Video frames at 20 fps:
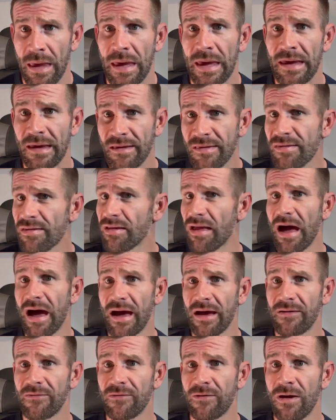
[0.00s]
His
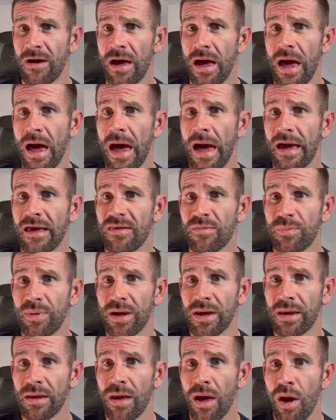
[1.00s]
life has
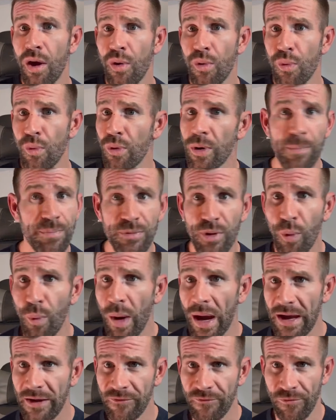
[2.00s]
been ripped
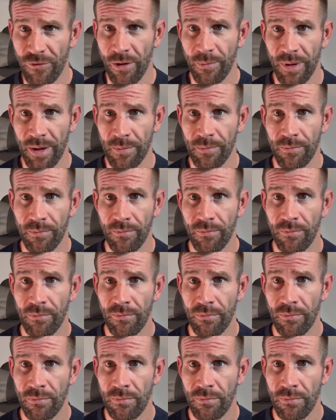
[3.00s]
away from him,
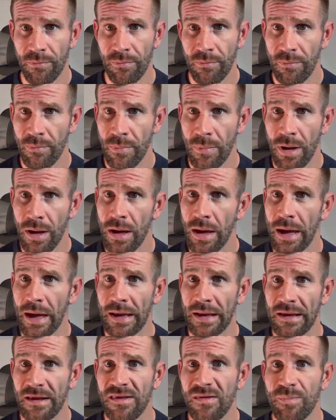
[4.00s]

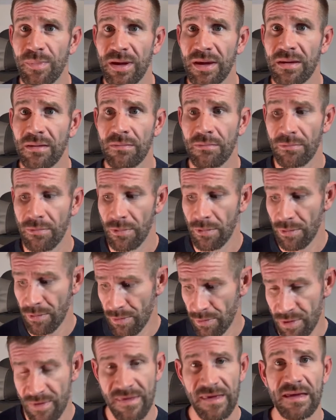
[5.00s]
and he's been
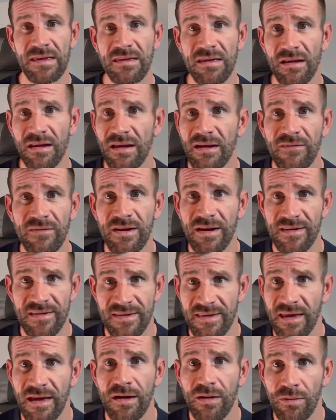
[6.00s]
sent to live in a
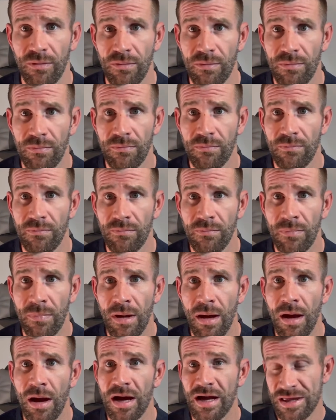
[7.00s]
cell,
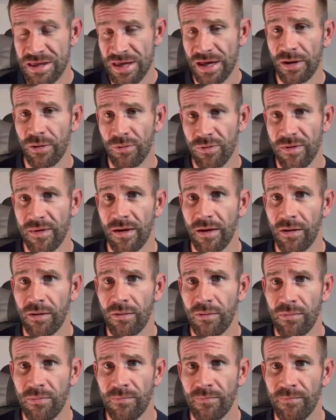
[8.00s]
a jail
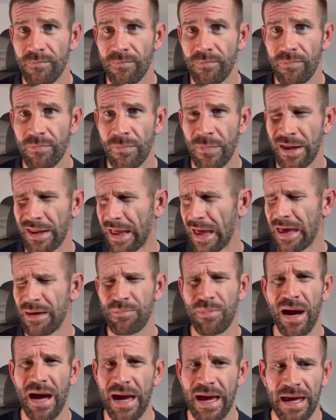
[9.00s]
cell, an
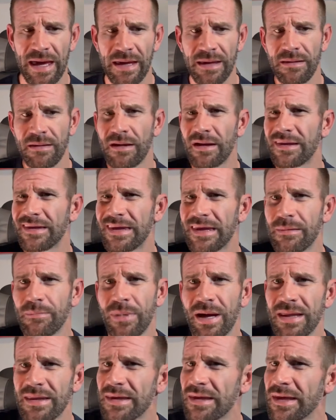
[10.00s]
8x8, a
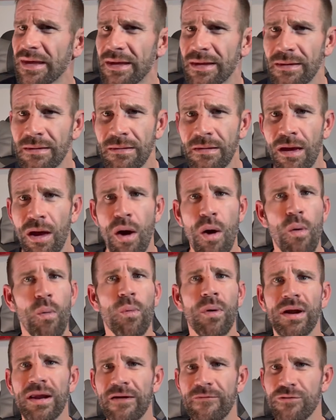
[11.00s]
10x10,
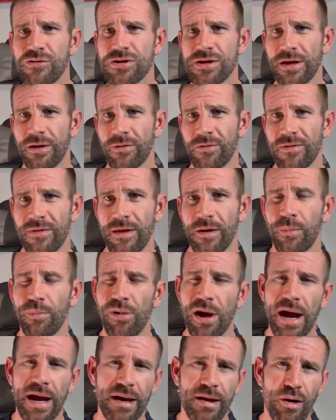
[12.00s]
whatever jail cell.
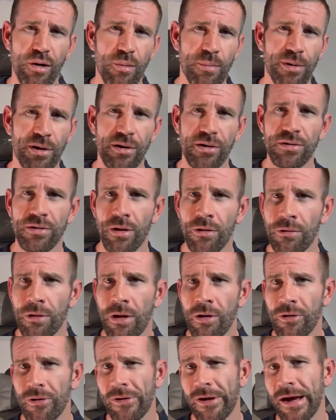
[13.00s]
Bryan Kohberger no
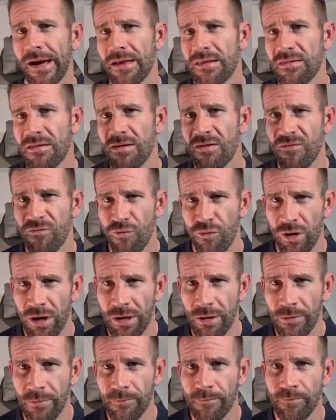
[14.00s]
longer has his
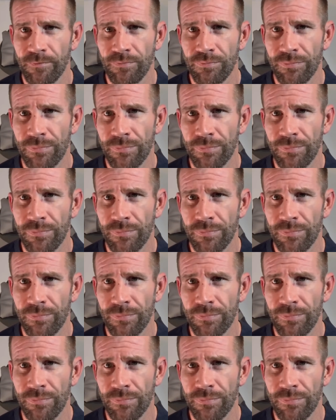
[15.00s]
freedom.